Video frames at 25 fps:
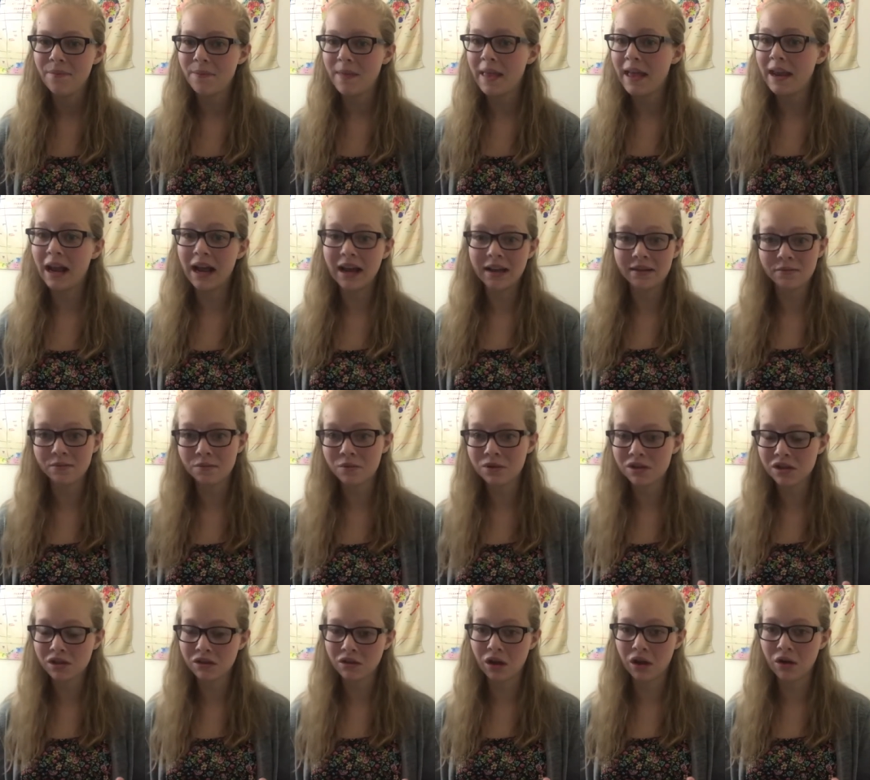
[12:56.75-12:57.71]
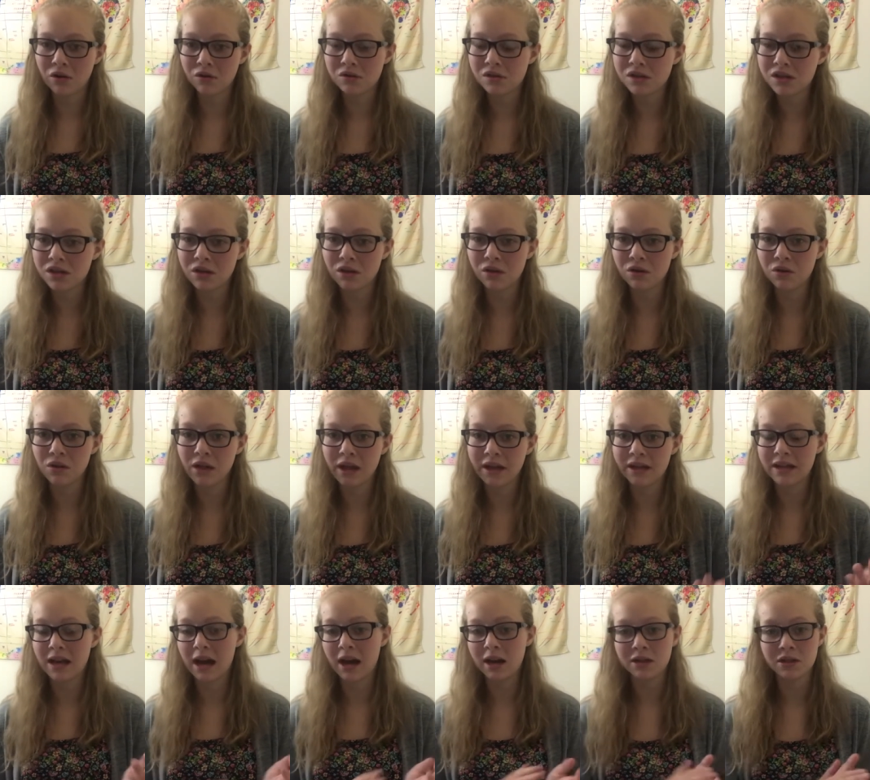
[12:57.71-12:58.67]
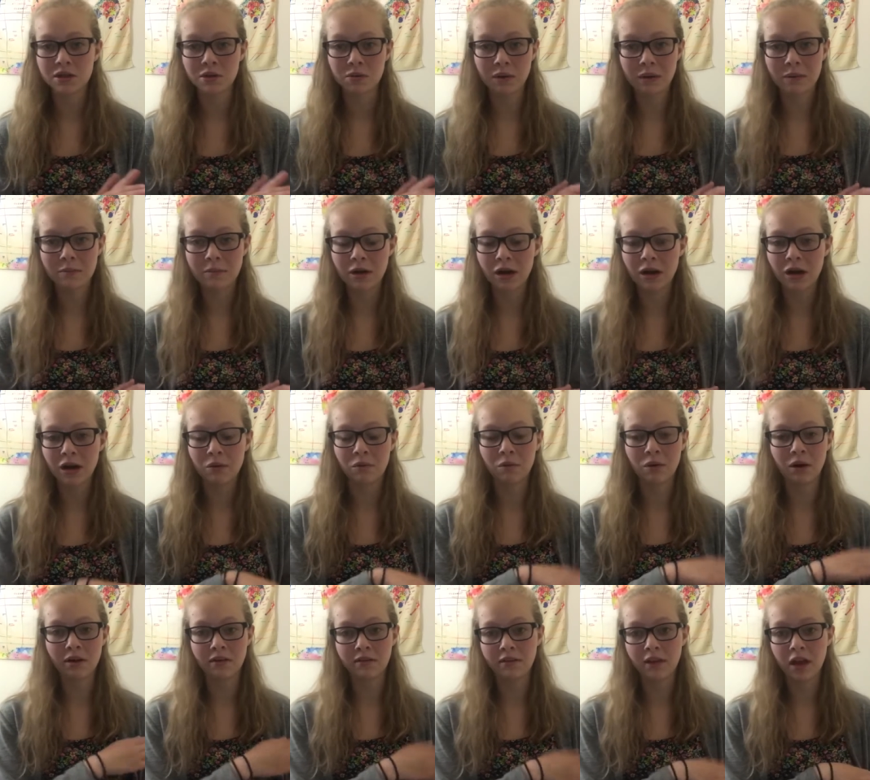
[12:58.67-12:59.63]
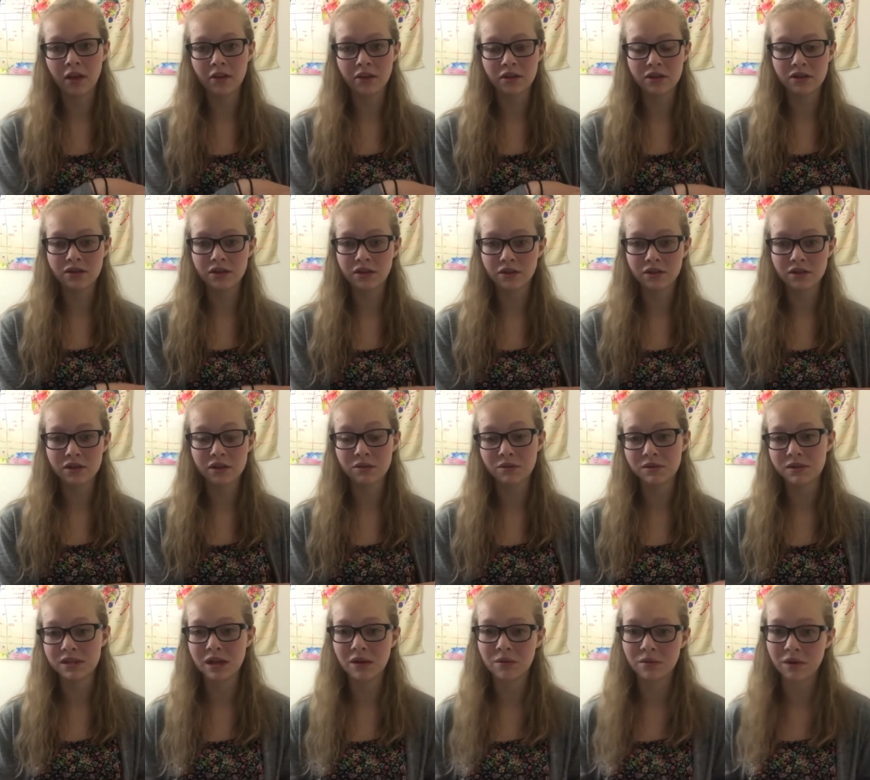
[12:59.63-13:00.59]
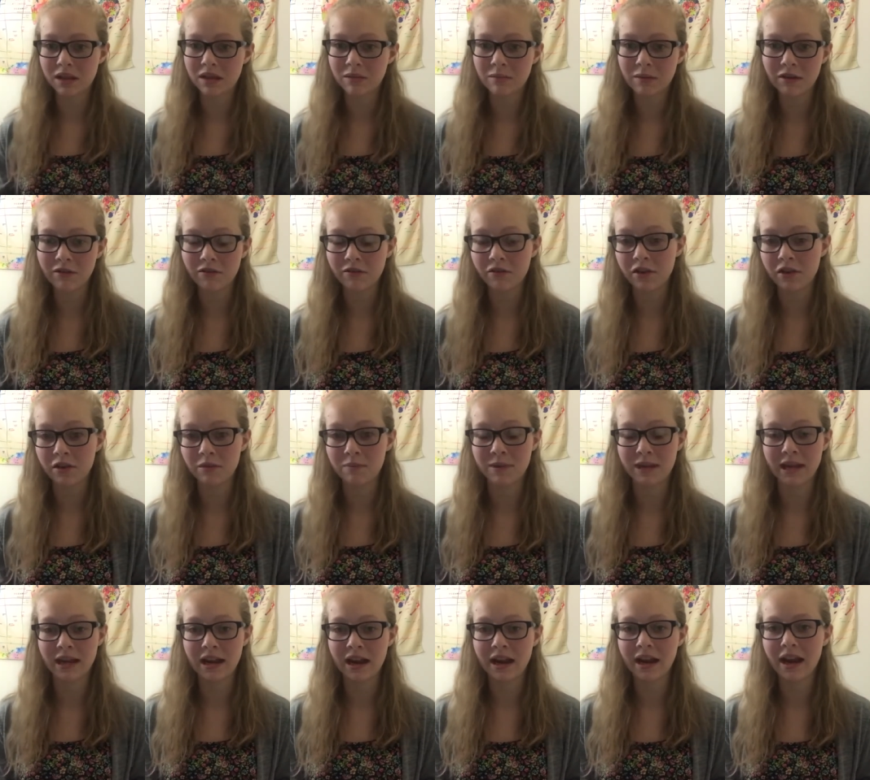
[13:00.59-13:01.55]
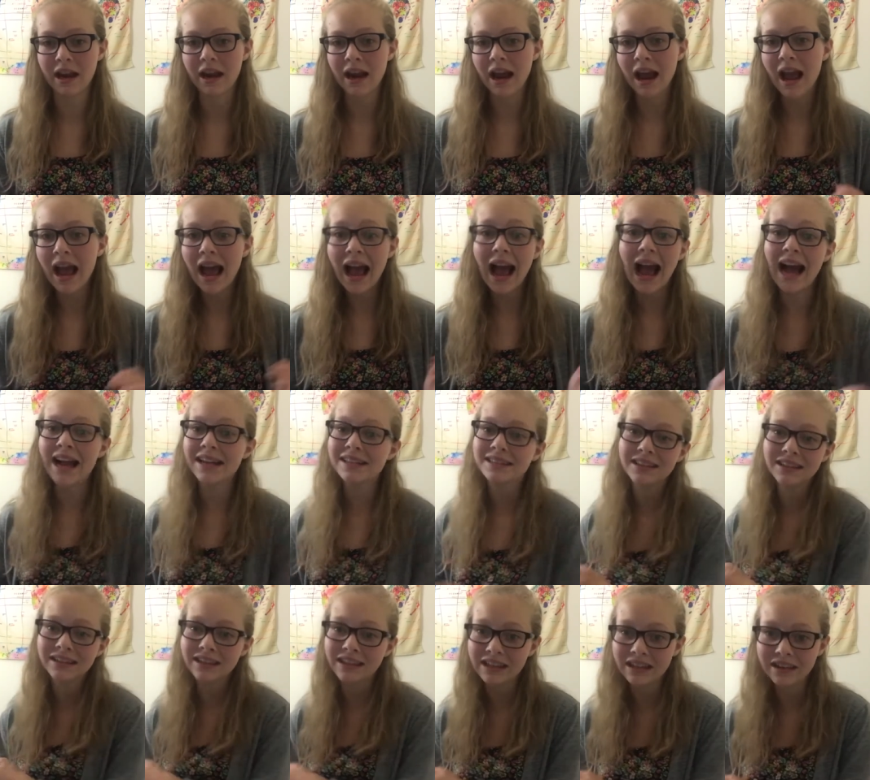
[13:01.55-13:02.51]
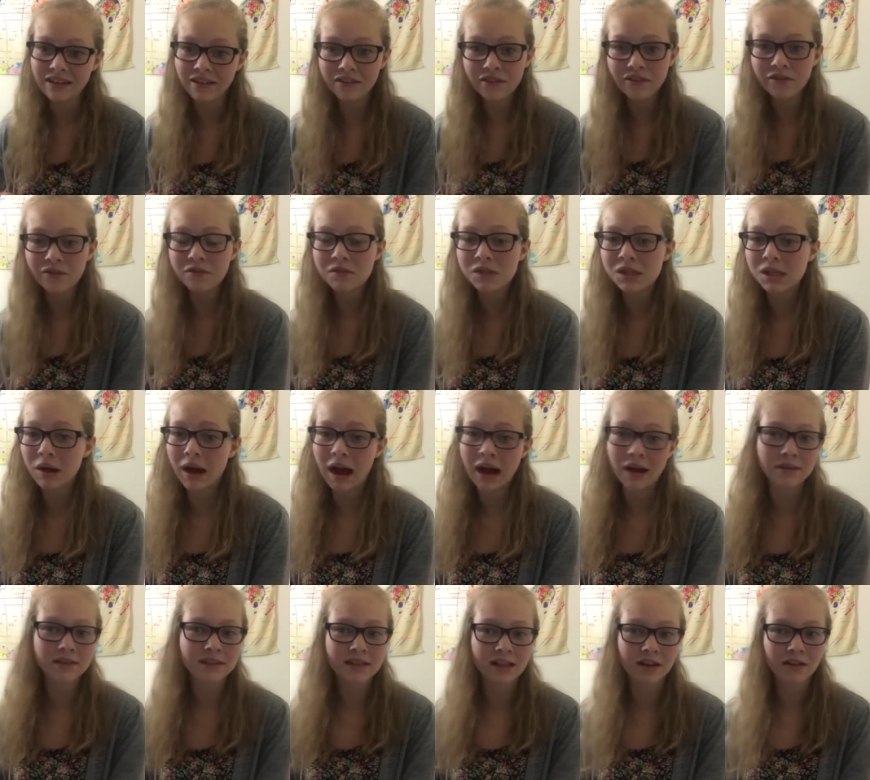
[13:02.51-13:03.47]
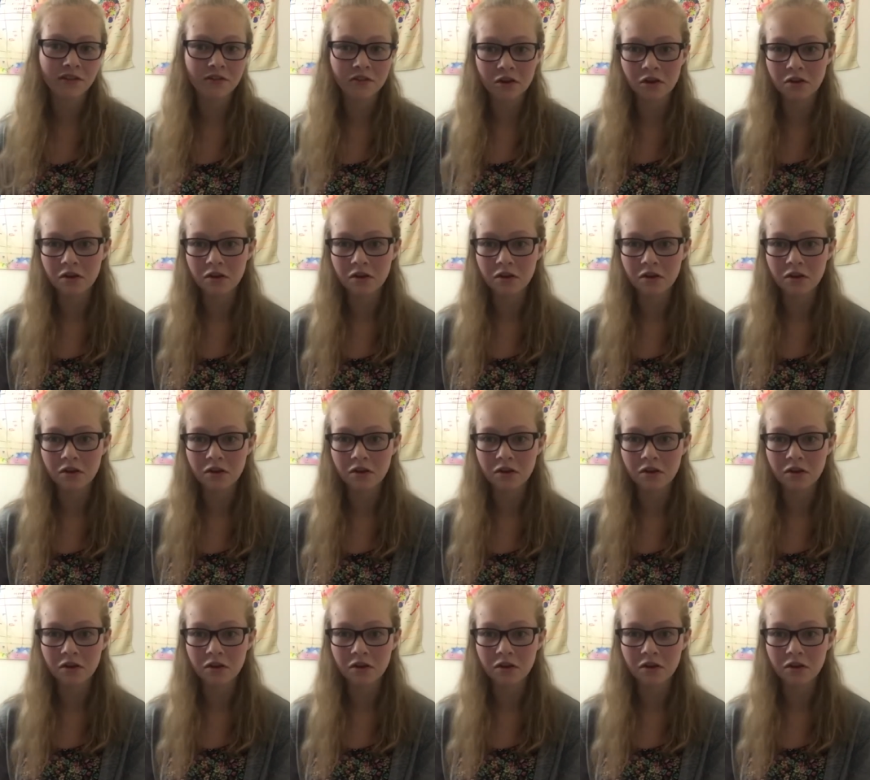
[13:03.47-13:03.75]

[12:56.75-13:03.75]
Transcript: and I was alone too, like Dr. Whitmer and one of the other students who was there with me for the beginning had to leave. So I was there for